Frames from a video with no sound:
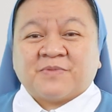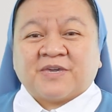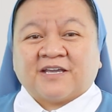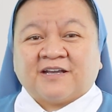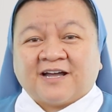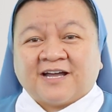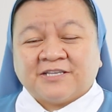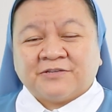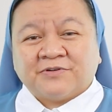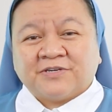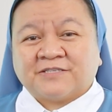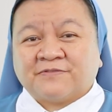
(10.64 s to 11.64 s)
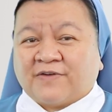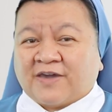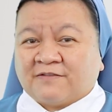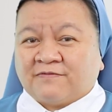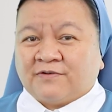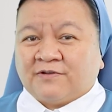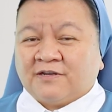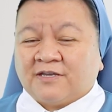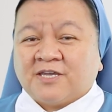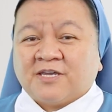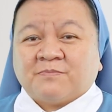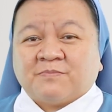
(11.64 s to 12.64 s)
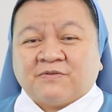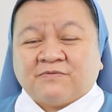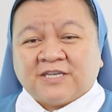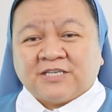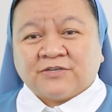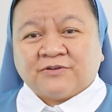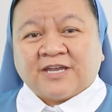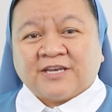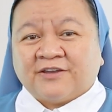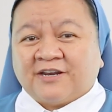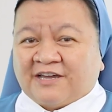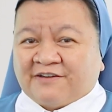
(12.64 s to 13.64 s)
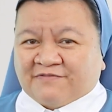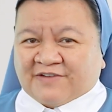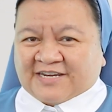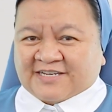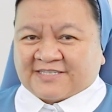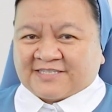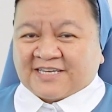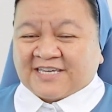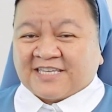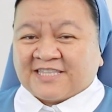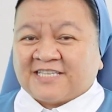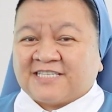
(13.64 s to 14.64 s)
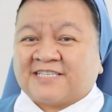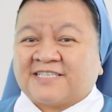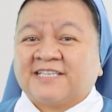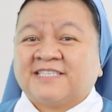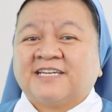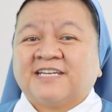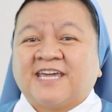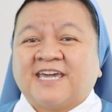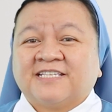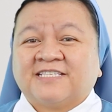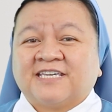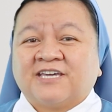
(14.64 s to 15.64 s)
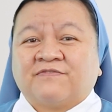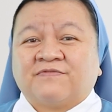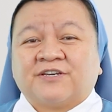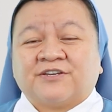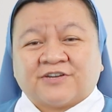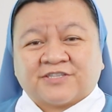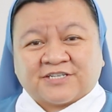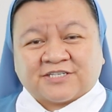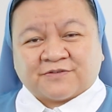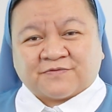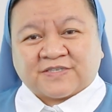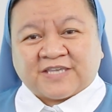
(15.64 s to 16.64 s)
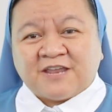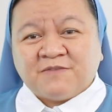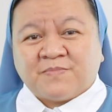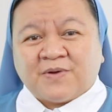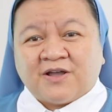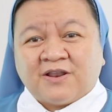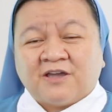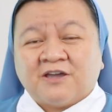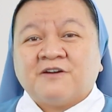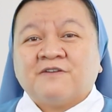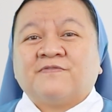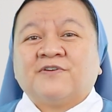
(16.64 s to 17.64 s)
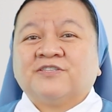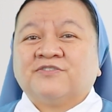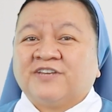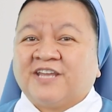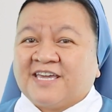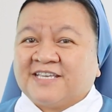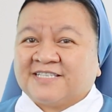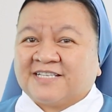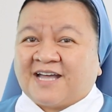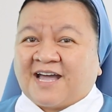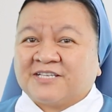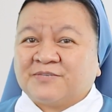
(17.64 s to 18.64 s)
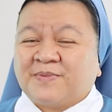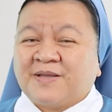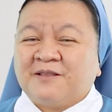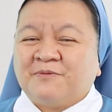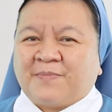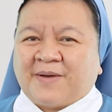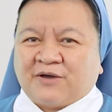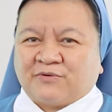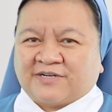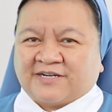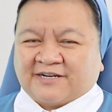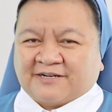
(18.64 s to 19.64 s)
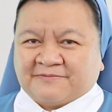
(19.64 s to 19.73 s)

May God, who is faithful, be with you and your loved ones. This is Sister Daisy of the Daughters of St. Paul for today's Gospel Power.